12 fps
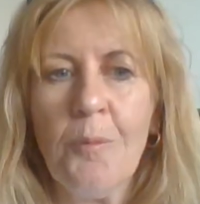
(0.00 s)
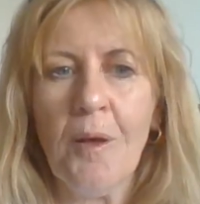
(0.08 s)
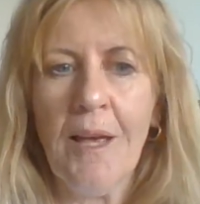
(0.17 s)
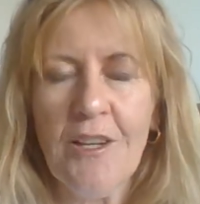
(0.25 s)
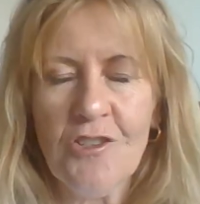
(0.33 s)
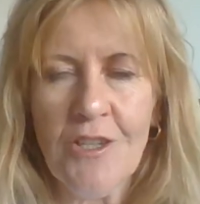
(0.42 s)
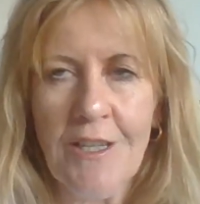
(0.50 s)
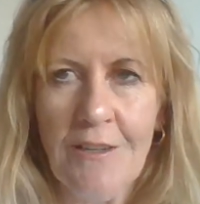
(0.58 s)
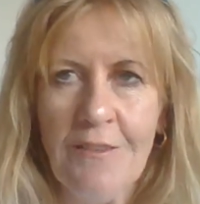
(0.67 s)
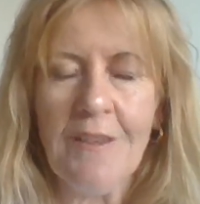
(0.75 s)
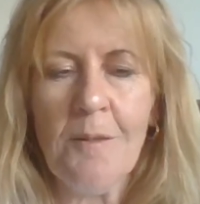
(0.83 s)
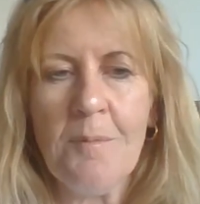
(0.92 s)
but actually
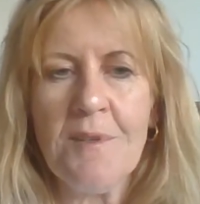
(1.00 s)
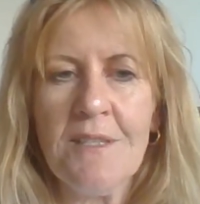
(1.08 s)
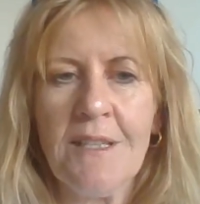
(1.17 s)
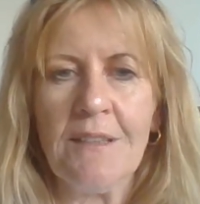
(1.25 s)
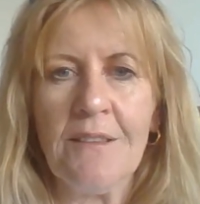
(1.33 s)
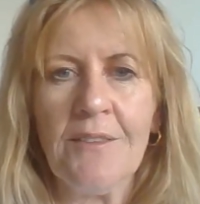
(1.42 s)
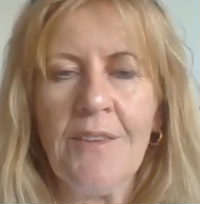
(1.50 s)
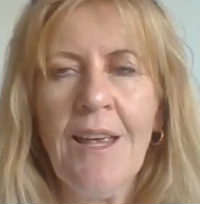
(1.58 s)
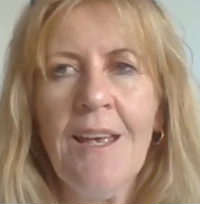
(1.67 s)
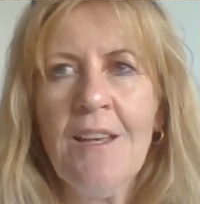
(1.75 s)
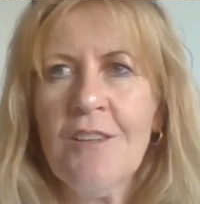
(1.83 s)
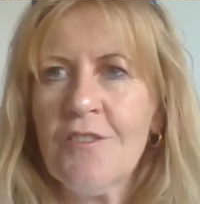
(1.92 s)
giving them the skills
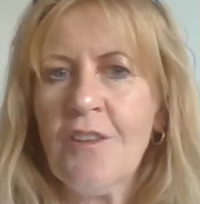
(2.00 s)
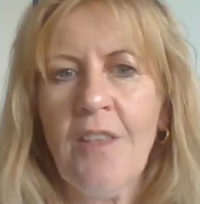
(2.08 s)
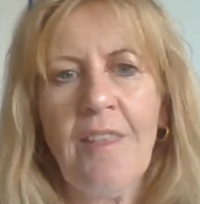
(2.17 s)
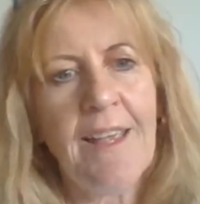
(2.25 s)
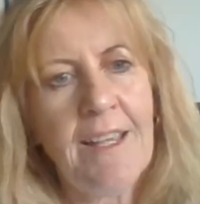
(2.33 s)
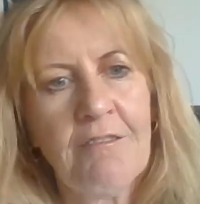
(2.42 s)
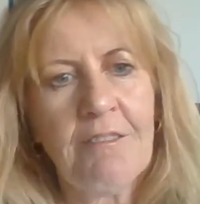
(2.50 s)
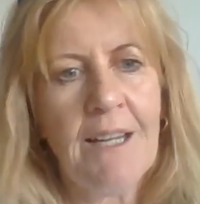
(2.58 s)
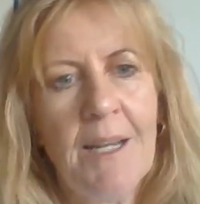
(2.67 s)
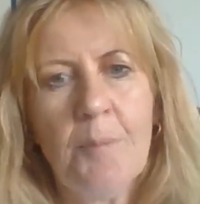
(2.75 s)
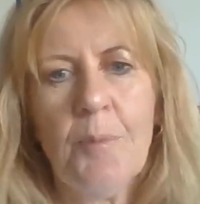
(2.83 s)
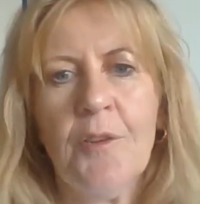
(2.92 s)
so that they can
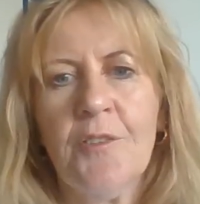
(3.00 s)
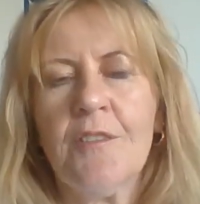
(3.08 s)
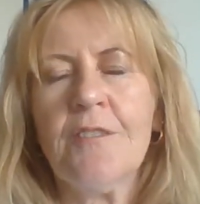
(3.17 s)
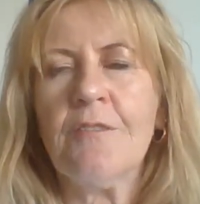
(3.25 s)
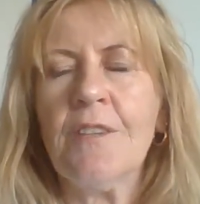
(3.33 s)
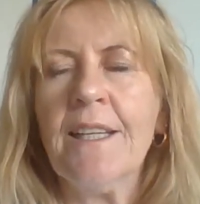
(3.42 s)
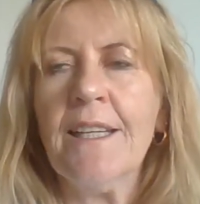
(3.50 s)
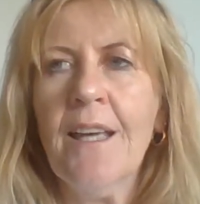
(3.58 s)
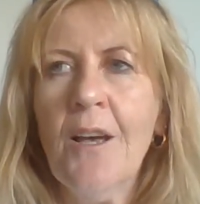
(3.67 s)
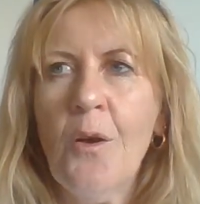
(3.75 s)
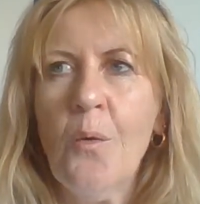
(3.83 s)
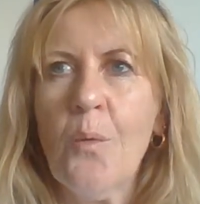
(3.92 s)
relate positively
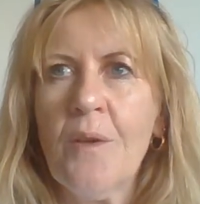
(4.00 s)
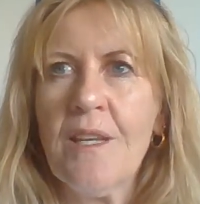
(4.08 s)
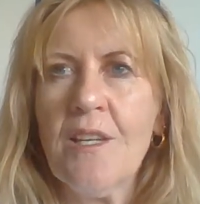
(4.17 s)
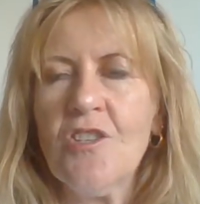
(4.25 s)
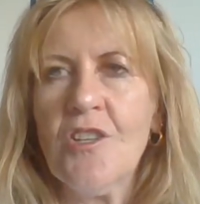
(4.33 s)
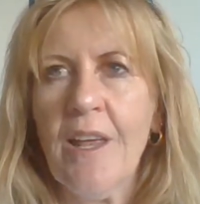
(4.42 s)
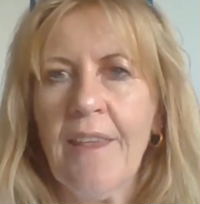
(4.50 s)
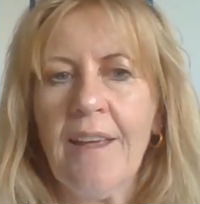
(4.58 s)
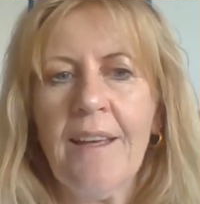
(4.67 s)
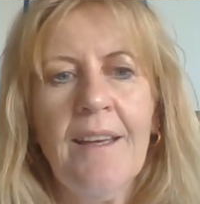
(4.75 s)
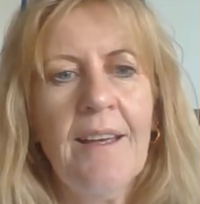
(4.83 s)
with each other.